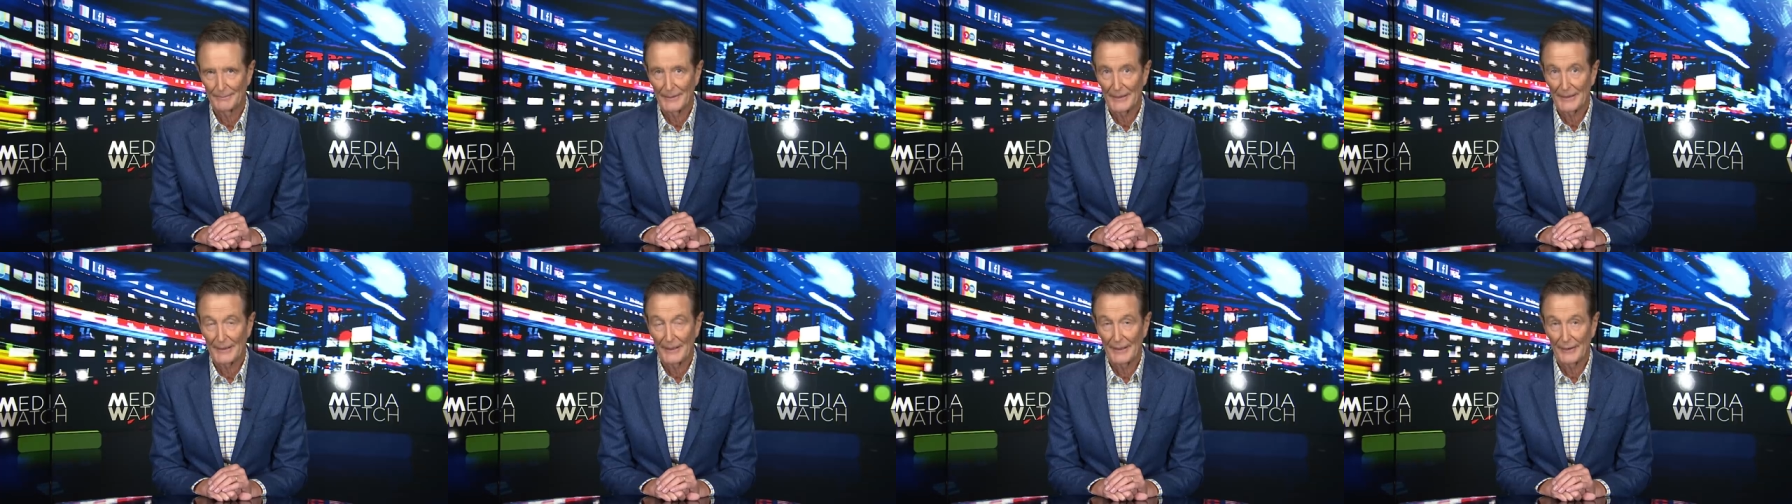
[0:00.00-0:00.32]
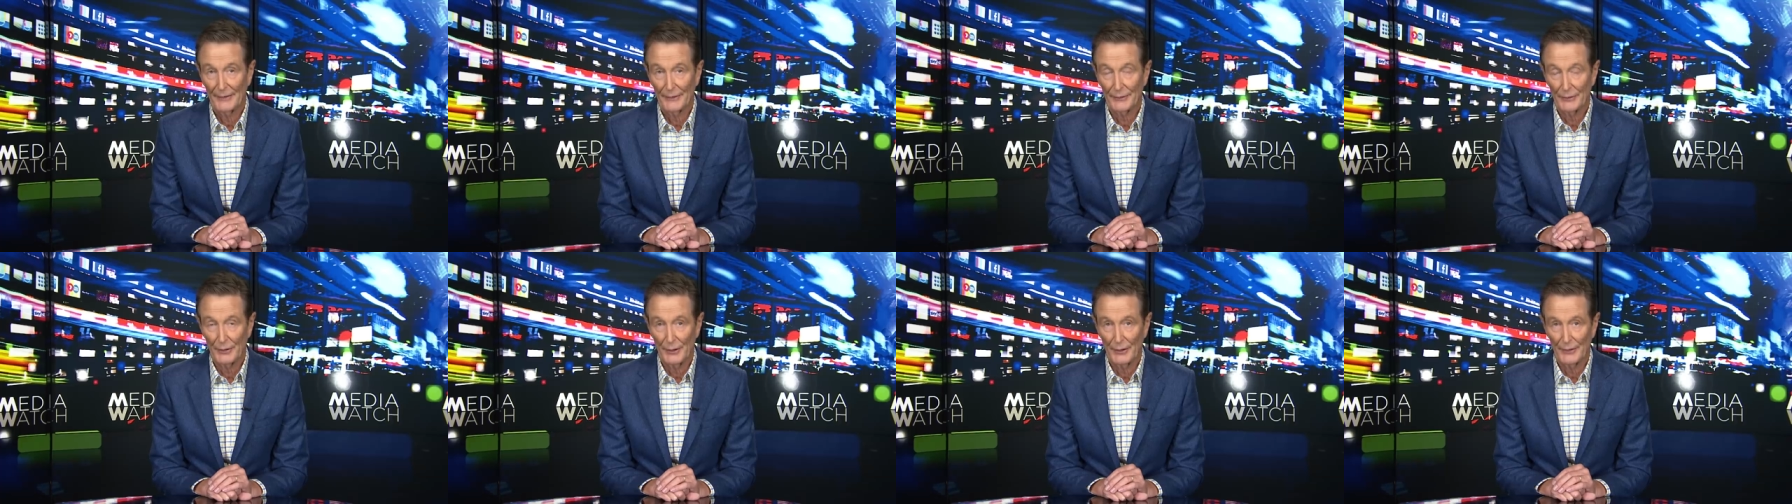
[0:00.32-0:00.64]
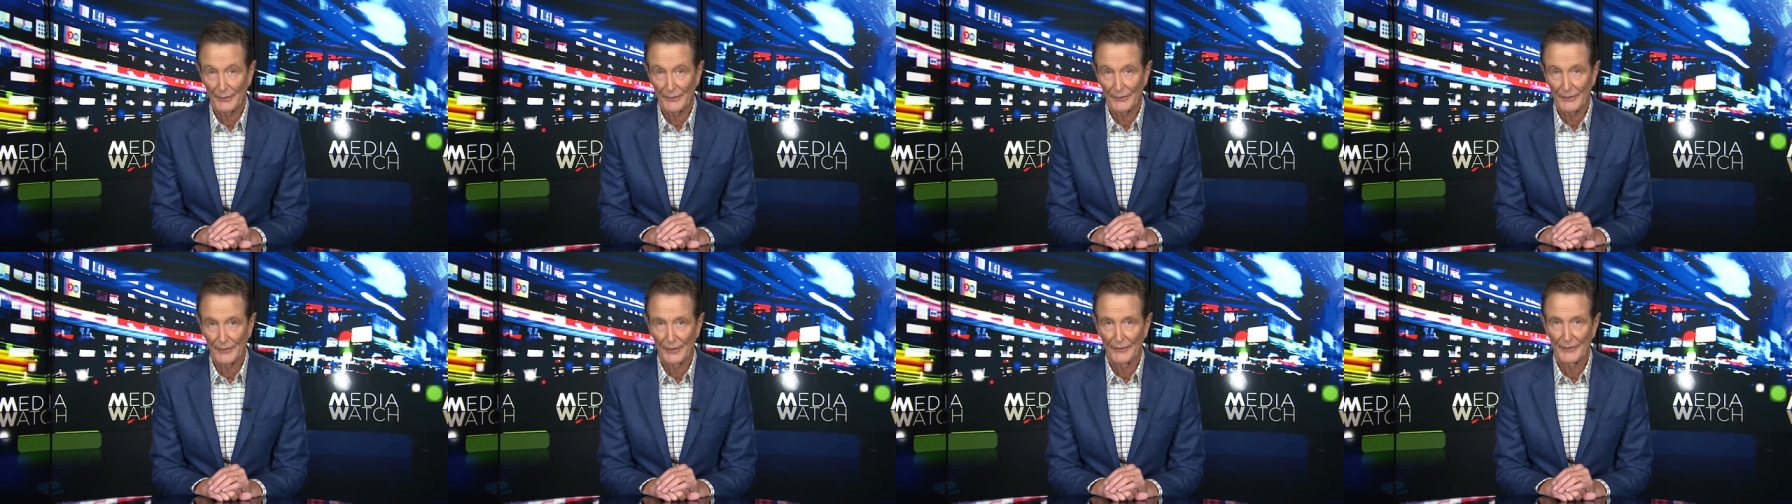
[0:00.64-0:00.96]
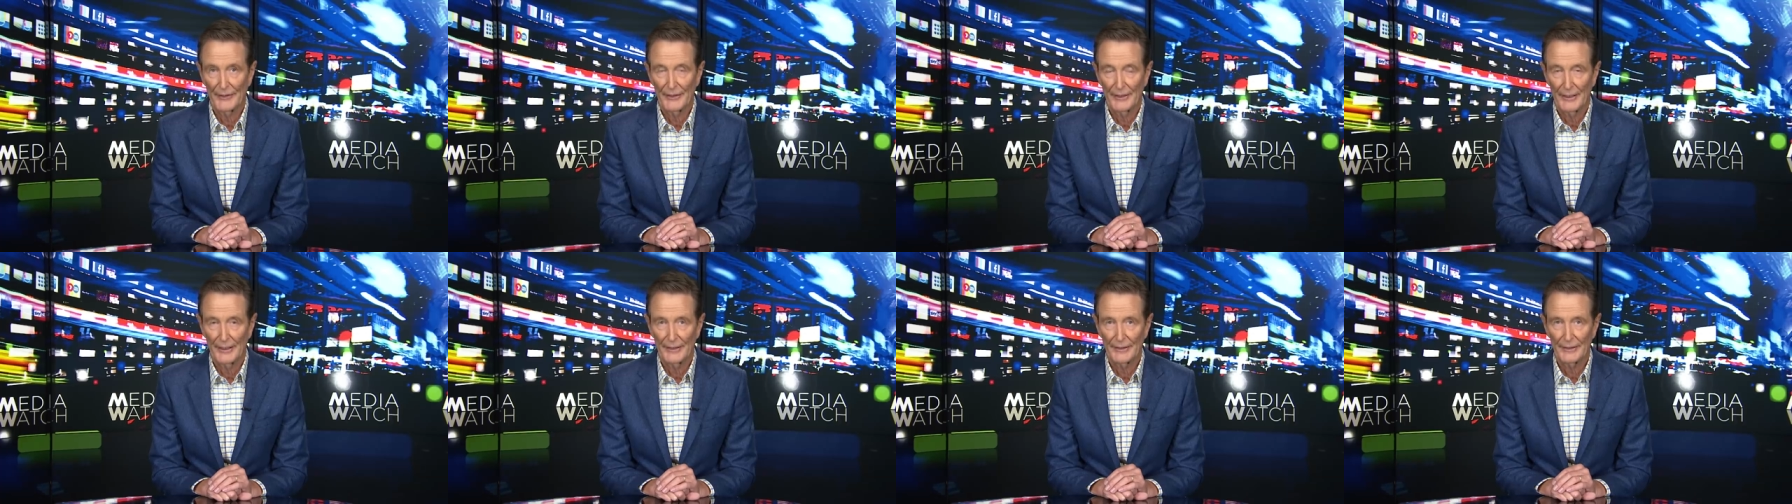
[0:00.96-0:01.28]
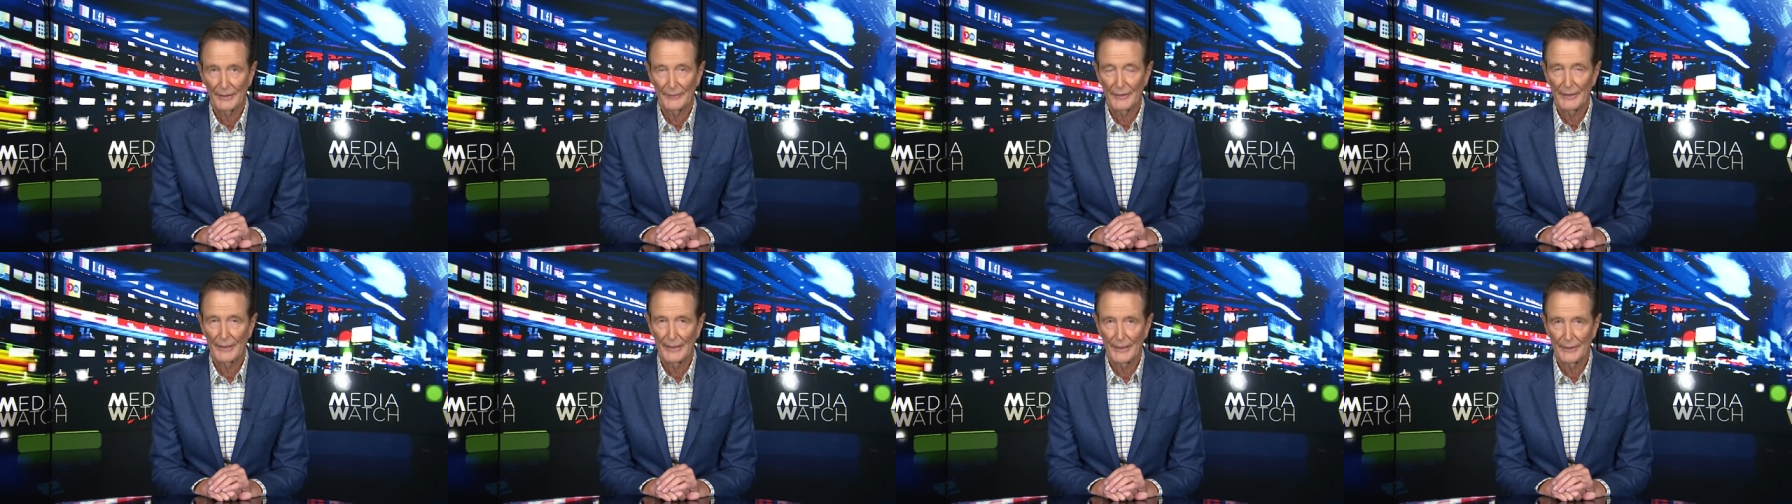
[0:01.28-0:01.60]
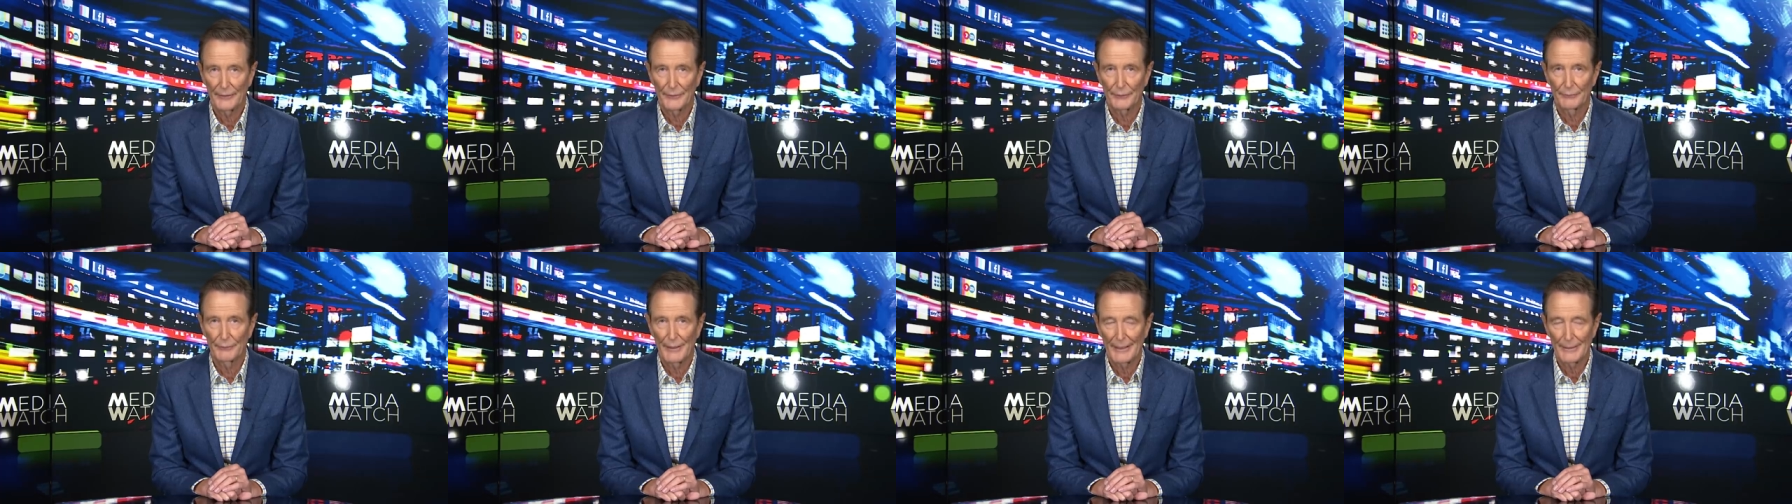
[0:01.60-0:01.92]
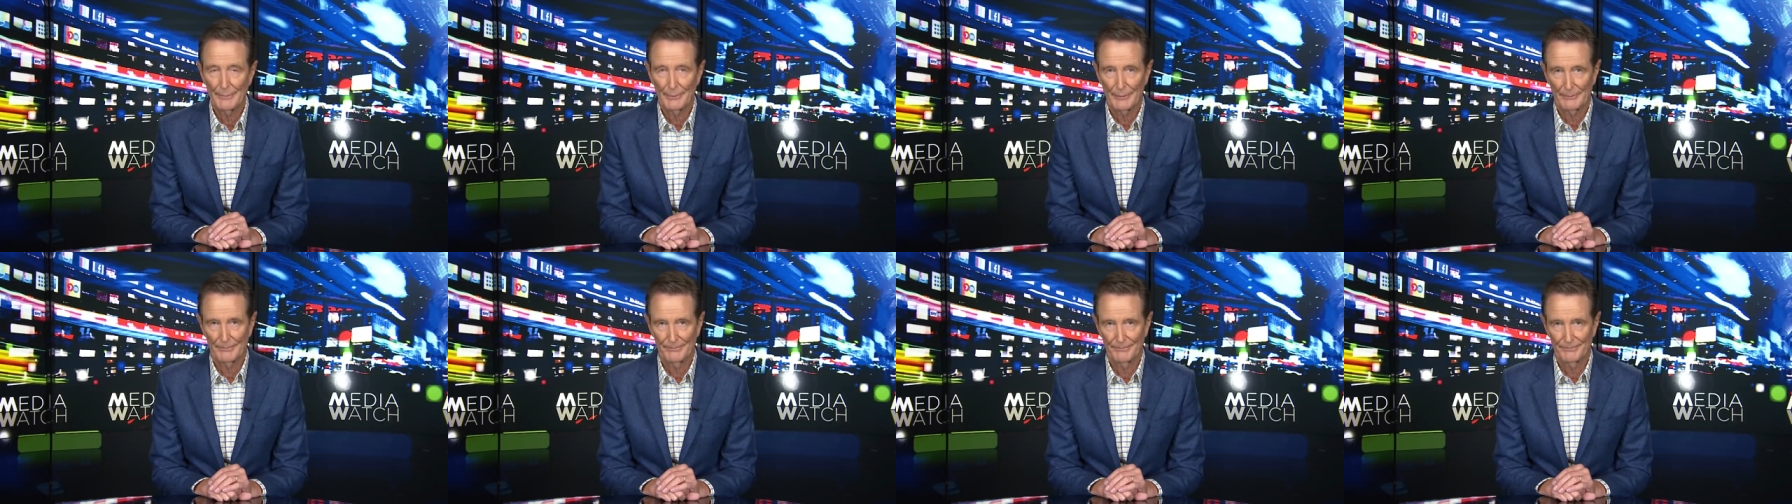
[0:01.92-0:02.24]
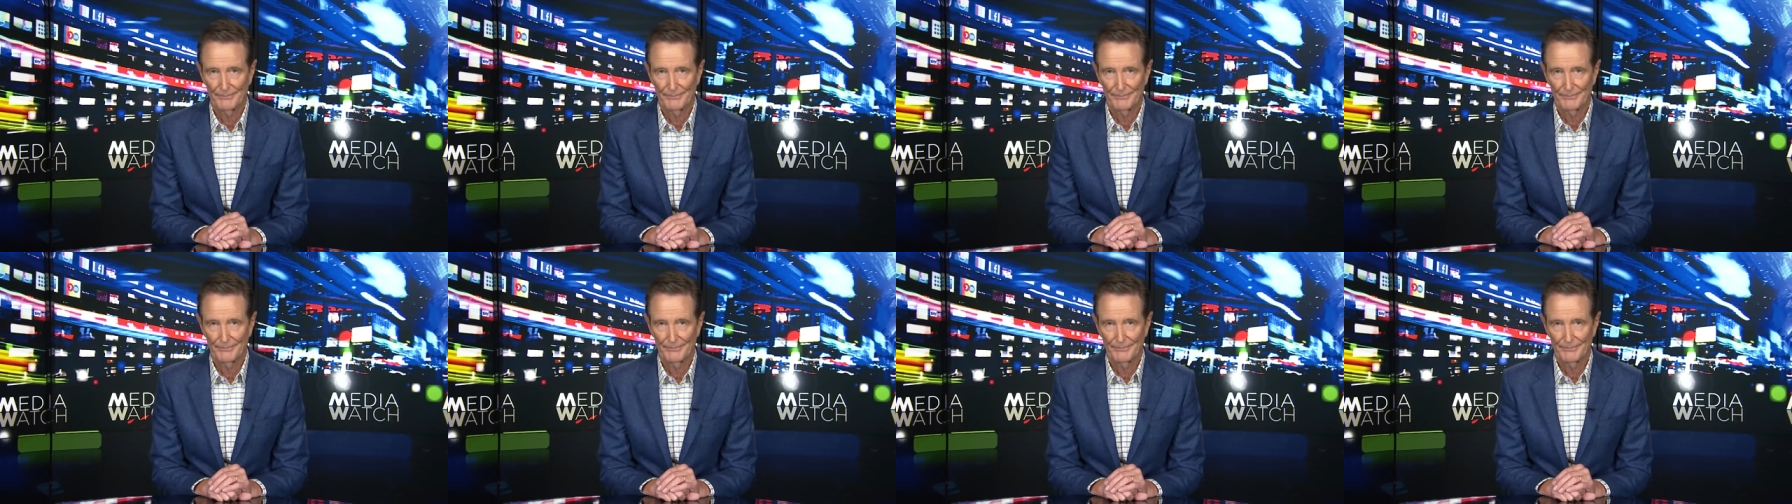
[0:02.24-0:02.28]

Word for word: in King's Cross on the night of the alleged rape.